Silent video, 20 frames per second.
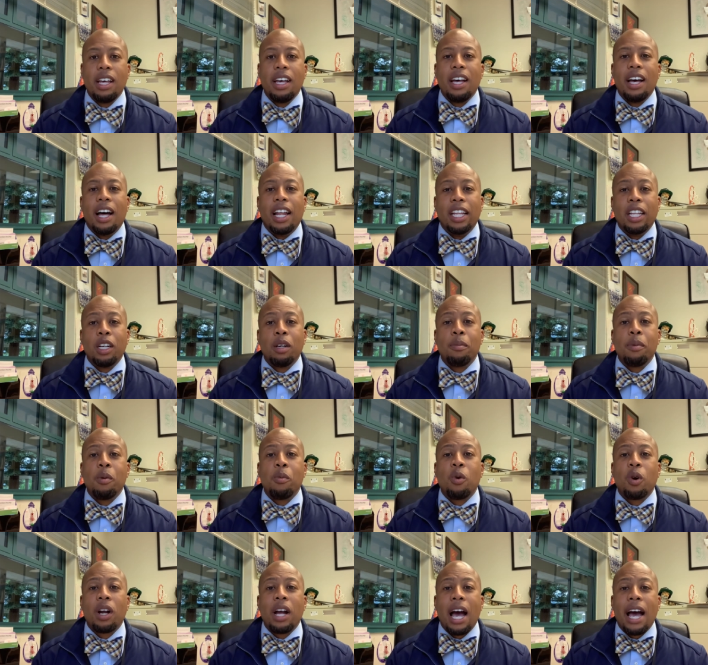A little bit
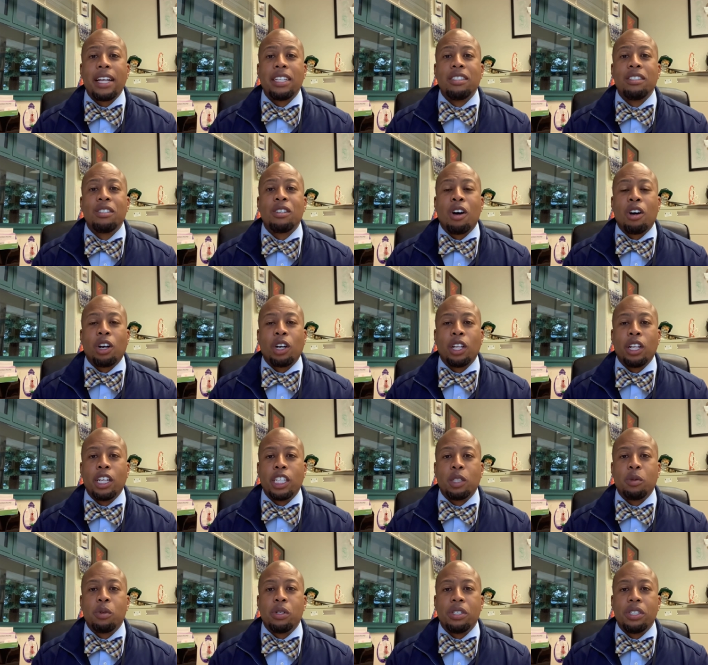more guidance on our launch
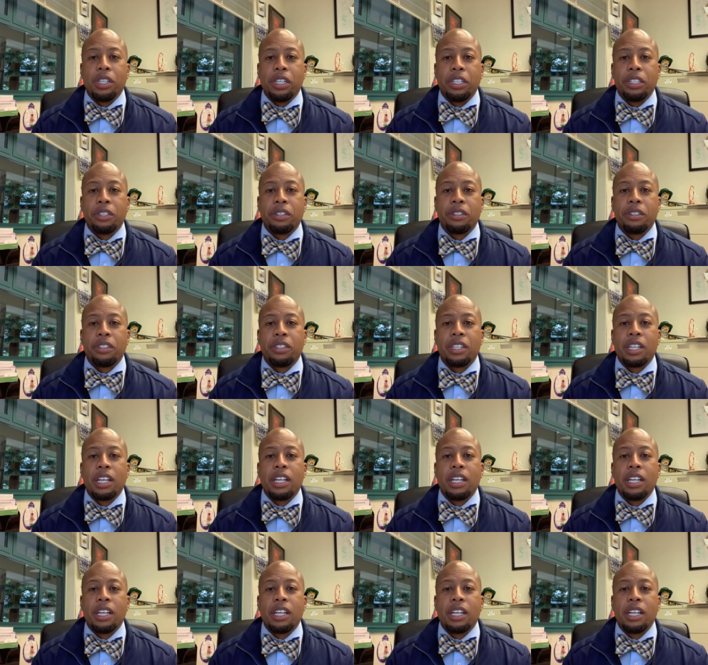procedures.